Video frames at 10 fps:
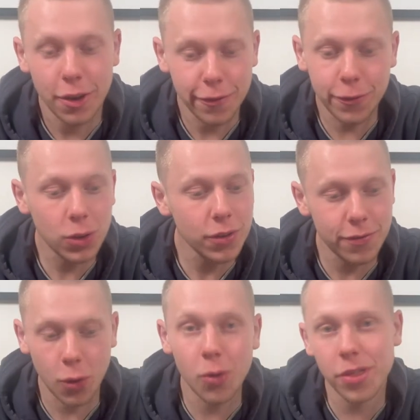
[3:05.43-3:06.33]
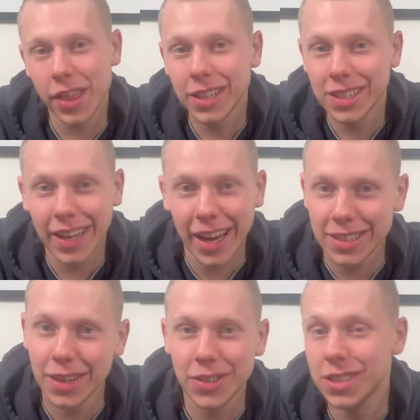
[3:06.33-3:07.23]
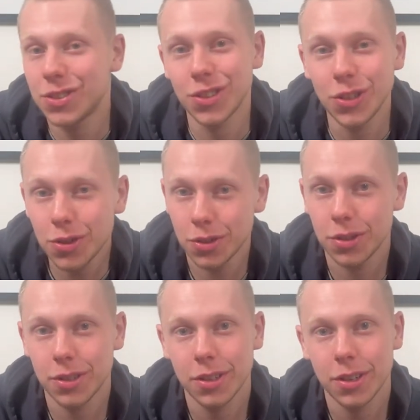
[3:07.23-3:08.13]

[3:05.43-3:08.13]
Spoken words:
full of authentic activities to you,